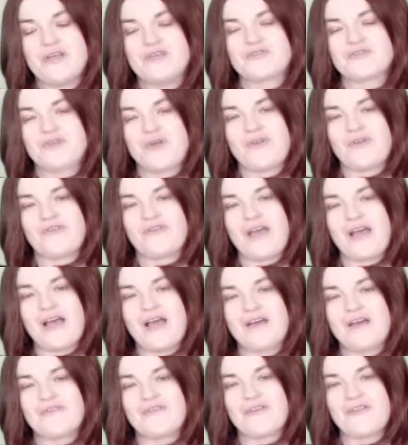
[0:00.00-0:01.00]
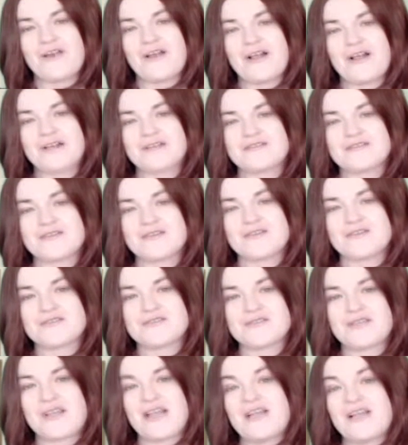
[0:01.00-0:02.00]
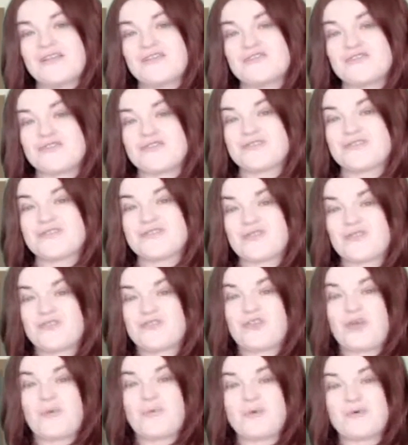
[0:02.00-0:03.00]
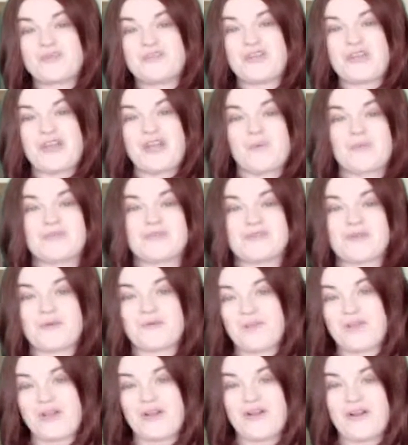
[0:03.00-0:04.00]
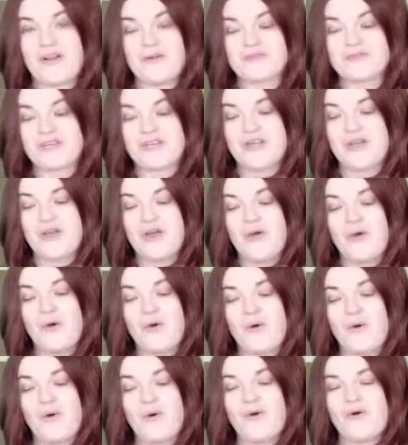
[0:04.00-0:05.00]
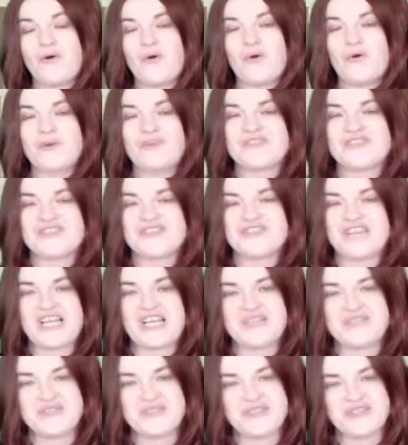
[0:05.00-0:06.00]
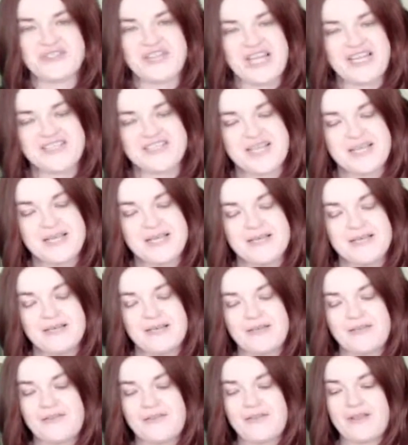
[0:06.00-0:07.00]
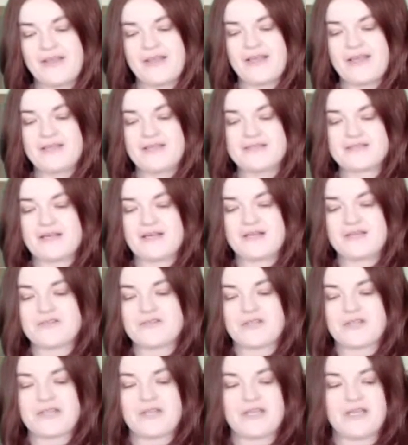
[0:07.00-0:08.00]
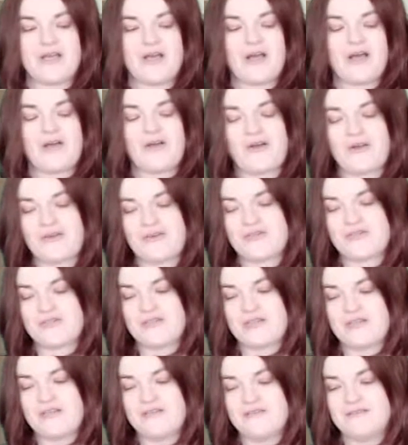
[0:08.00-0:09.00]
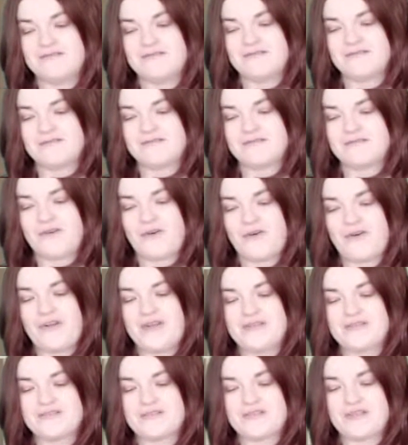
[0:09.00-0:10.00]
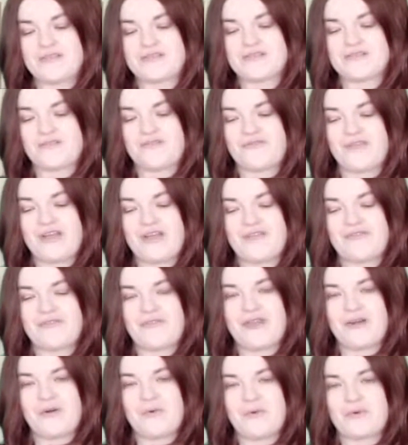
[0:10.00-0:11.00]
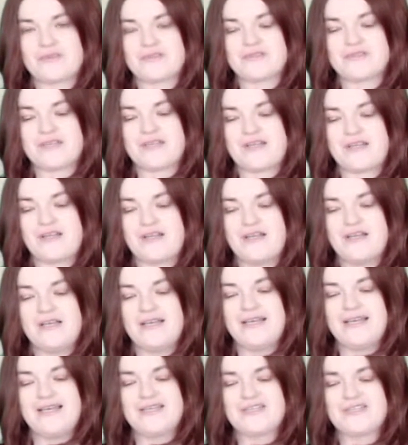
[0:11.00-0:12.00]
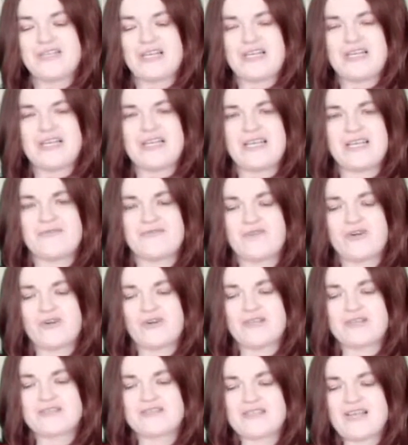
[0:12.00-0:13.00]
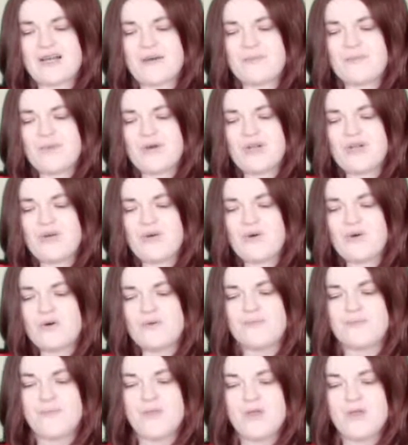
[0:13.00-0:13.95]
So if you have other answers, then just double check with somebody around you or on internet that it is actually a country. Alright, so that's the 5-letter ones there. Italy, for example.